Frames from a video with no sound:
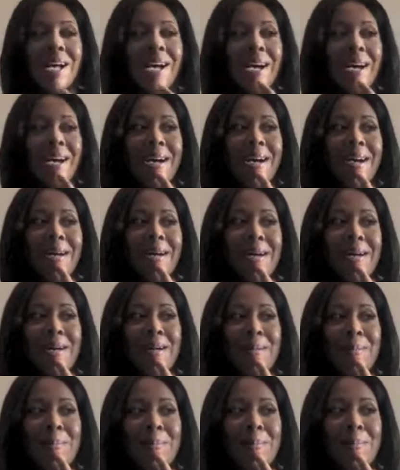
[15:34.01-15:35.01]

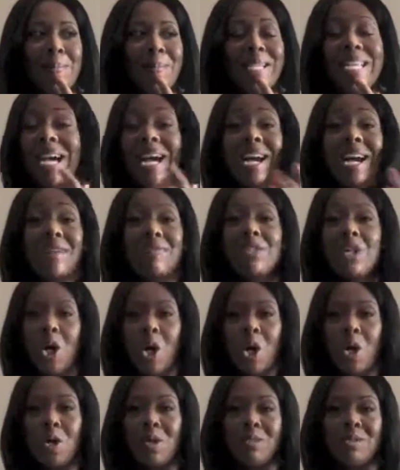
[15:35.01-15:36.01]
Yeah, I haven't
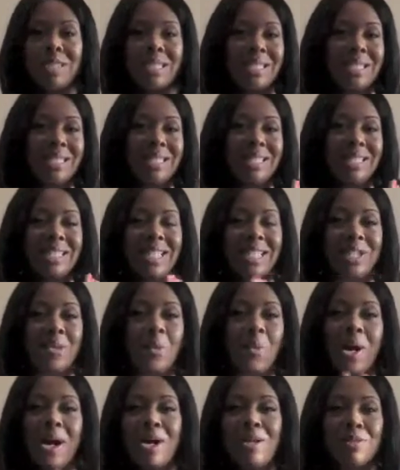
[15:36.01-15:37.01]
hauled in a
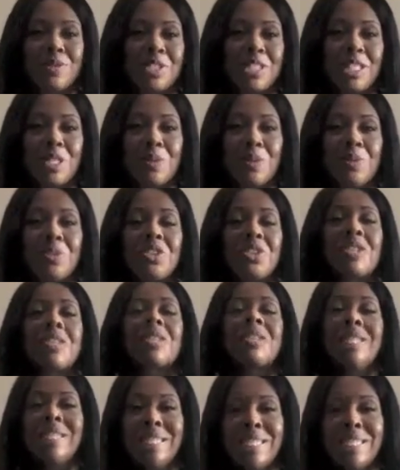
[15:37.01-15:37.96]
while, so just,